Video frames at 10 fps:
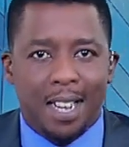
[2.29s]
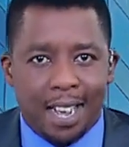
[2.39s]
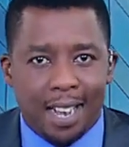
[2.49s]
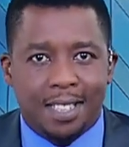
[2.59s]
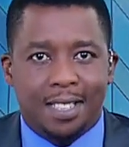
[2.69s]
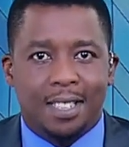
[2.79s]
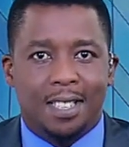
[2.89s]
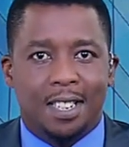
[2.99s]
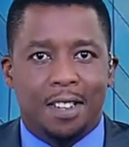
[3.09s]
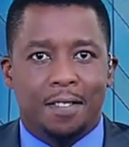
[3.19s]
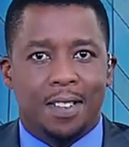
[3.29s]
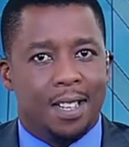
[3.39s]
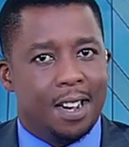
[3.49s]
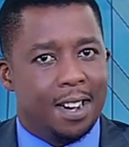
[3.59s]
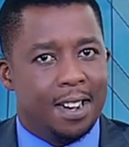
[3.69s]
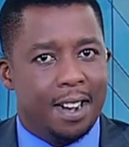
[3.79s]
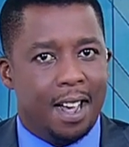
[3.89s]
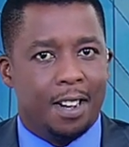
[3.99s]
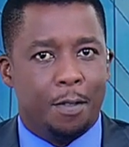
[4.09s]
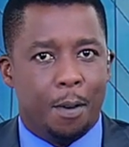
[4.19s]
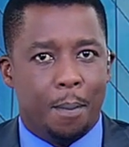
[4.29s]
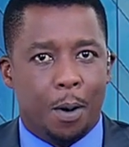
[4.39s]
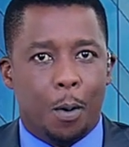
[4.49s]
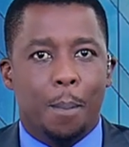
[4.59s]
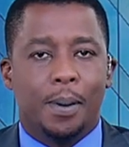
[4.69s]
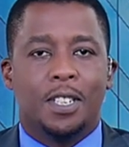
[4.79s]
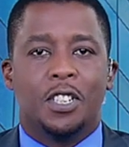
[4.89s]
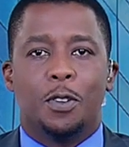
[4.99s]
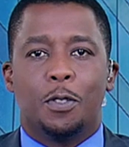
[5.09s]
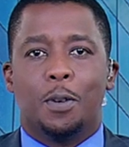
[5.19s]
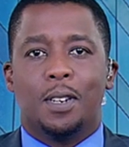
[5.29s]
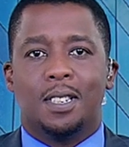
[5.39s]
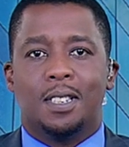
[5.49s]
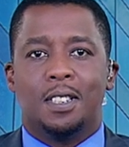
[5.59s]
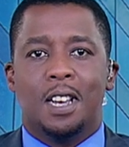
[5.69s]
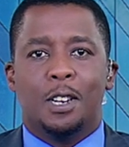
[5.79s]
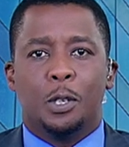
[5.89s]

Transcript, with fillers: has received the green light from competition authorities